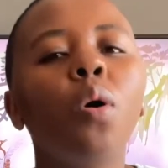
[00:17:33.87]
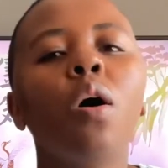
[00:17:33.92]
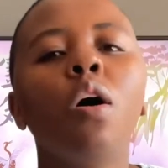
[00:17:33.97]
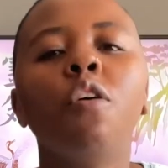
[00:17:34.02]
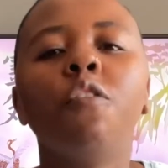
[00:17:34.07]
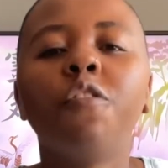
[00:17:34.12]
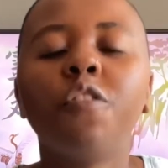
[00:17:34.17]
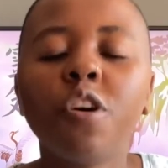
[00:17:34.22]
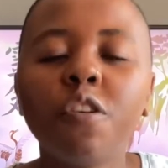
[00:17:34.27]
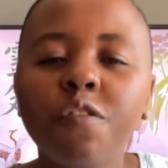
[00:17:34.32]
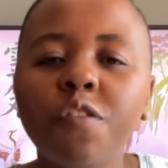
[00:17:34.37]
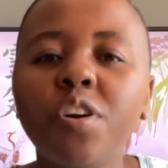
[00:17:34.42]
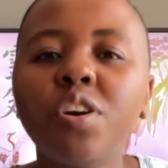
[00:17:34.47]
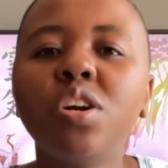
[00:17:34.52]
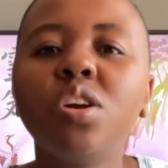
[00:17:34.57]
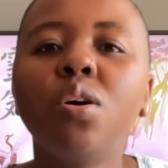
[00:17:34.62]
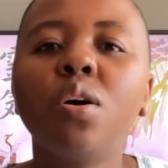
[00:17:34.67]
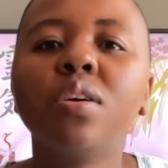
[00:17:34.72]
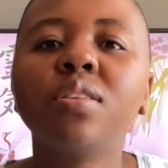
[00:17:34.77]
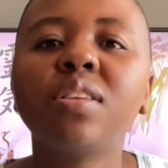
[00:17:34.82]
for a very
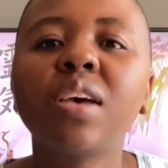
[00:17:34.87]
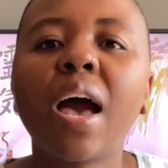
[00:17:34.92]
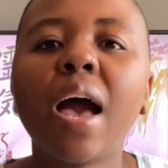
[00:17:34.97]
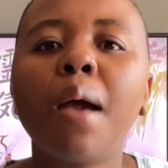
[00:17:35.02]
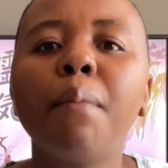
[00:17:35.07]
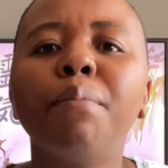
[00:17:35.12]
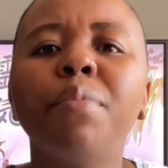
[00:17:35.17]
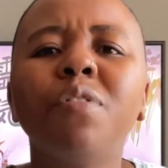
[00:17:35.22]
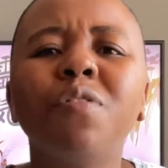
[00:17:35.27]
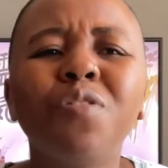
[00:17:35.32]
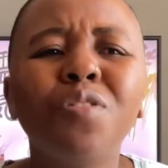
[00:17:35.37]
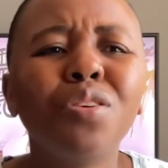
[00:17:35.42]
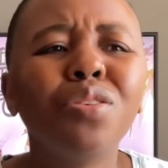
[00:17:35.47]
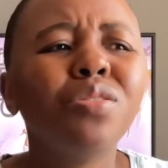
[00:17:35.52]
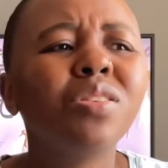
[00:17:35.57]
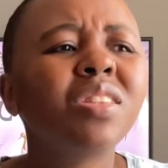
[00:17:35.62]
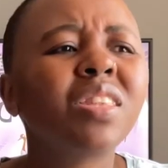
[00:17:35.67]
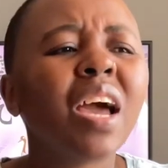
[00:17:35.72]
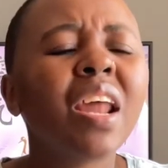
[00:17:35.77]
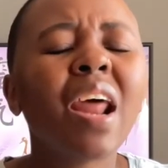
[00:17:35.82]
long time before you
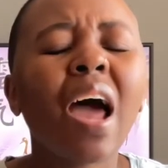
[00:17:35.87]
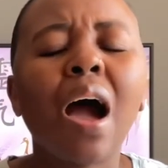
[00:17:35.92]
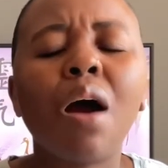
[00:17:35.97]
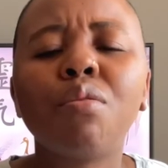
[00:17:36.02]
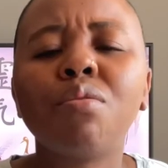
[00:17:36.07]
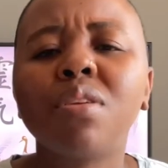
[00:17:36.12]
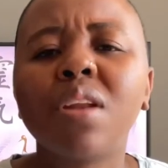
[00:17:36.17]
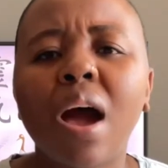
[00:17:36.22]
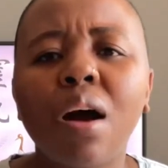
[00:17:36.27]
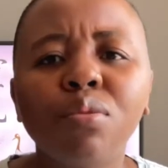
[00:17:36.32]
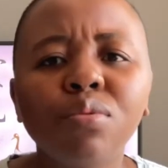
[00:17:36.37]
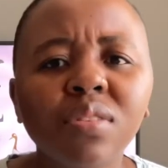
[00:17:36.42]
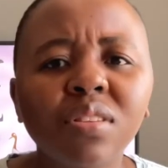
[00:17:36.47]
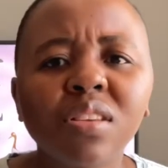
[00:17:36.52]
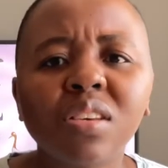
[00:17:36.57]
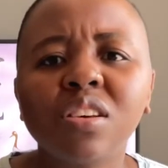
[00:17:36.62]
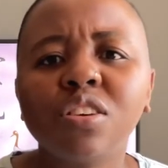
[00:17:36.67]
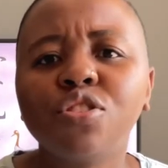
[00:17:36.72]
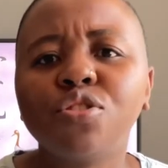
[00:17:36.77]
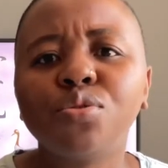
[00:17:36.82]
start
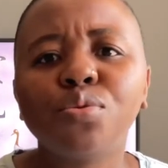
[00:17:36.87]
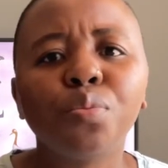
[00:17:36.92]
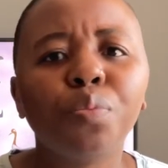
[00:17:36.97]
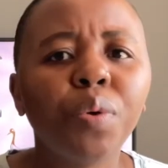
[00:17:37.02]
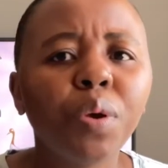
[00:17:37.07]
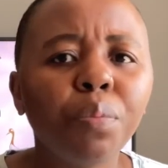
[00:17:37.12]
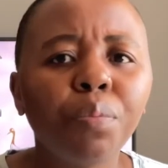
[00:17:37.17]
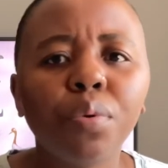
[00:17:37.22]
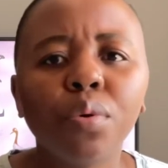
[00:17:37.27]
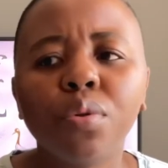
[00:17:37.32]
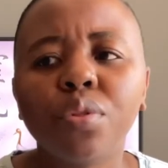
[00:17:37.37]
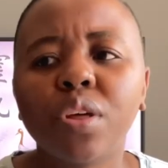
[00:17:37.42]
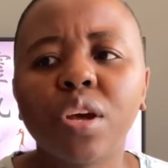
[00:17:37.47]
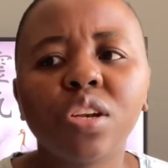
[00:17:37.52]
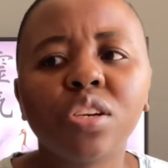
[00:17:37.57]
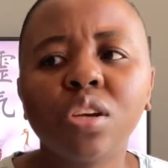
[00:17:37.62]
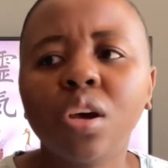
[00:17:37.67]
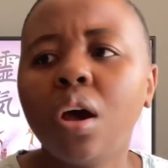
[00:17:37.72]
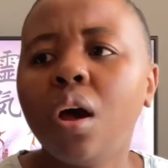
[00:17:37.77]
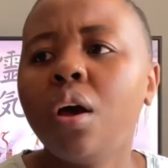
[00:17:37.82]
announcing it to people
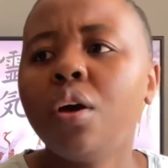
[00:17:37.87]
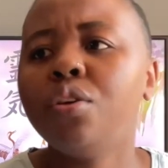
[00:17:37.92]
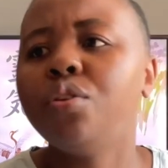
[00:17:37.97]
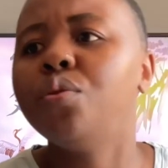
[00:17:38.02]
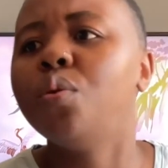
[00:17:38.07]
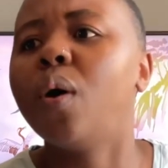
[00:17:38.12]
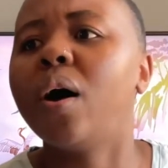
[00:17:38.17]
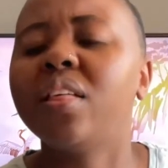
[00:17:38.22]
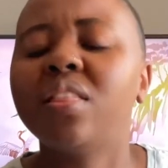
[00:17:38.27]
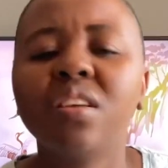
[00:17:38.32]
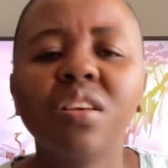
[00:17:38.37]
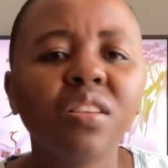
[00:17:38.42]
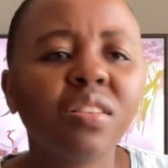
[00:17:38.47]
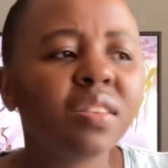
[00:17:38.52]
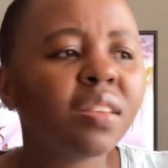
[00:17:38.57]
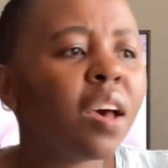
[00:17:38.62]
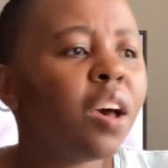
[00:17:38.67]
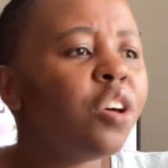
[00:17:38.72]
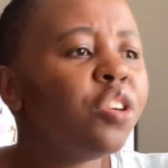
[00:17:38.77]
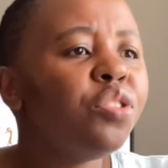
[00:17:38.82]
that you are
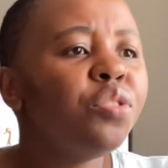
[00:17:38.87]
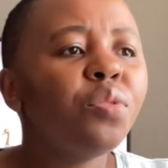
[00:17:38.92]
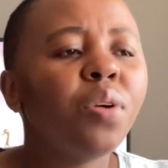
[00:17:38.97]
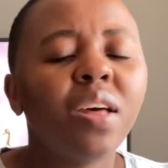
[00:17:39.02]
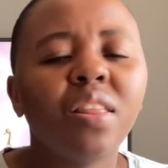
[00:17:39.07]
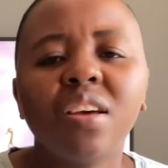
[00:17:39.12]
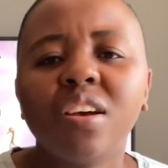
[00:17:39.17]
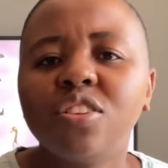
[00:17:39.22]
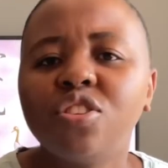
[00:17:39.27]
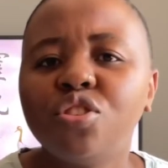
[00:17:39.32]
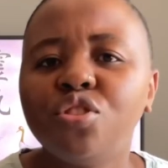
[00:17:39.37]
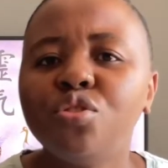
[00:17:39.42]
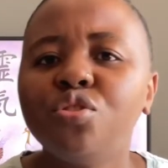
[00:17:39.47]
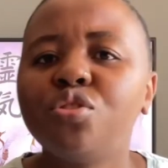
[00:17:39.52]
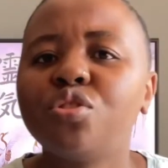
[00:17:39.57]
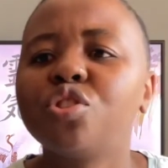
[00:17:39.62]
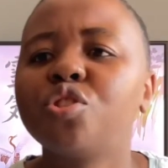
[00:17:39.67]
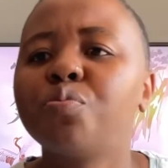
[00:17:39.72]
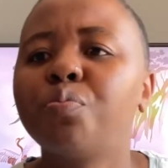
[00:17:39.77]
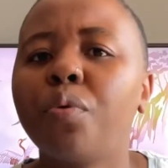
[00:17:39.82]
this, you are that, you
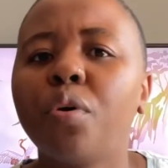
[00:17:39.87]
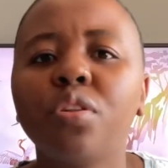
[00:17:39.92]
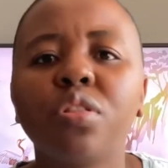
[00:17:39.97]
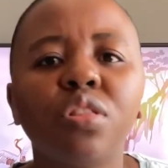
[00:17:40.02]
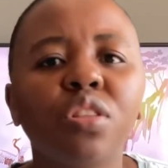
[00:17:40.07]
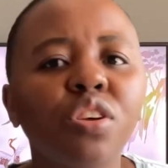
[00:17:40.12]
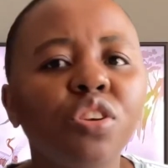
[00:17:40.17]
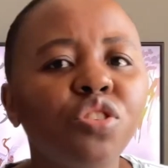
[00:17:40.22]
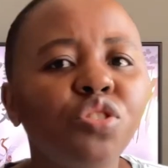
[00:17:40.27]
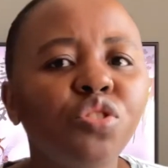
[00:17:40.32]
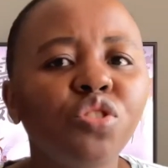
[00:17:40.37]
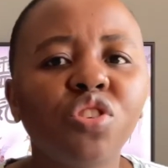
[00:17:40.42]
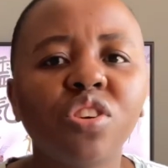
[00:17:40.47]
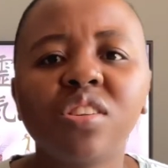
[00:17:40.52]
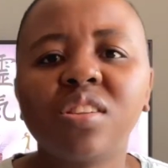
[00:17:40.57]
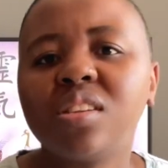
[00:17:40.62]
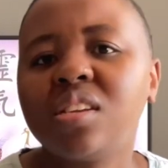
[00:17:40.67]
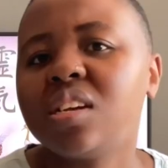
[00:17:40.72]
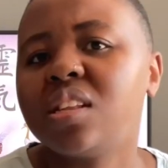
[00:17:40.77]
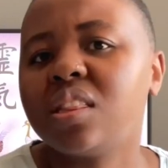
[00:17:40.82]
just bought this, you
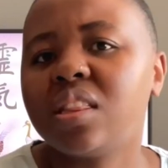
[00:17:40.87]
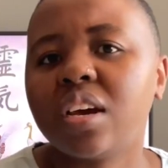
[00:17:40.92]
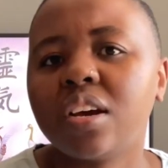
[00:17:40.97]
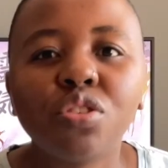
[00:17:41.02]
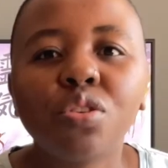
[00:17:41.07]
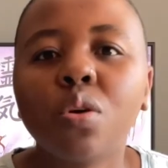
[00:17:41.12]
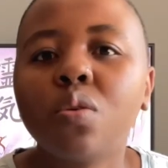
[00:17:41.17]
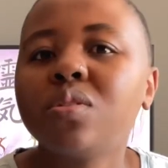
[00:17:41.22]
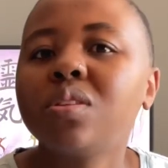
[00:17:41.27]
just did that.